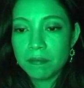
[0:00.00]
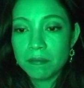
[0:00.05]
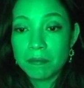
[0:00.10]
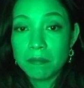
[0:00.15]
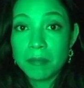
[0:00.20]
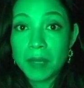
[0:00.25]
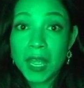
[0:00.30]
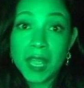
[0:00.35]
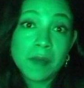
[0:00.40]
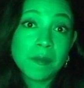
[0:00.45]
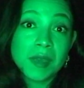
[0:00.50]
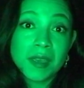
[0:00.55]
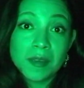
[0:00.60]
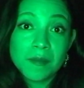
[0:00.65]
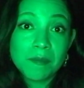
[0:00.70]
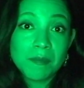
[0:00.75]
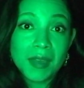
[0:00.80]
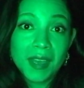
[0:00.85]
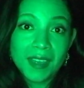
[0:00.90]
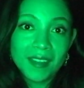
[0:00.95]
baby
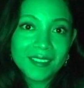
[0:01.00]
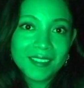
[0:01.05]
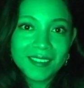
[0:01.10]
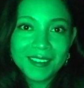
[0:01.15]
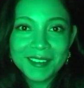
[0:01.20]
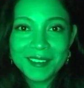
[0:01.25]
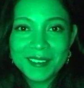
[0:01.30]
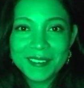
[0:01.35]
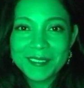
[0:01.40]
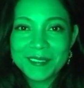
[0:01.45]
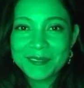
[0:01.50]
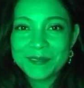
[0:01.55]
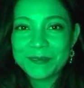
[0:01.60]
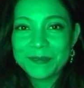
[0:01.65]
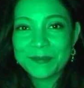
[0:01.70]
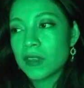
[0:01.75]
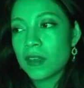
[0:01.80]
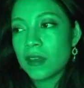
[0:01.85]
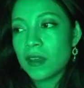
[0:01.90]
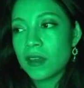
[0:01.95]
bed,
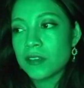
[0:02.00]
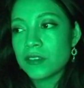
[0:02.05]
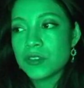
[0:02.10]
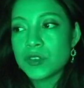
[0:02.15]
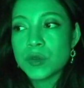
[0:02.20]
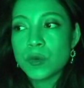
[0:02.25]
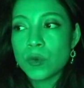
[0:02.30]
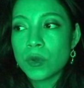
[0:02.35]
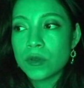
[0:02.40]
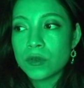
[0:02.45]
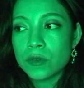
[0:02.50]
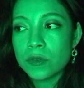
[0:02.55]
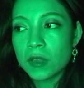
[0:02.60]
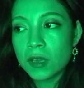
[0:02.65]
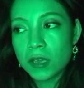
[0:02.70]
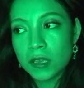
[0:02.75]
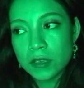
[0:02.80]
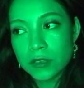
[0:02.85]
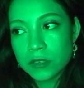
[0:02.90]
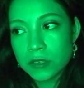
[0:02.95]
and she went to the
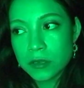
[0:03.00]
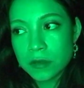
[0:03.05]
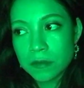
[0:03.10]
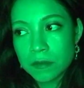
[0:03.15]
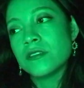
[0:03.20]
kitchen.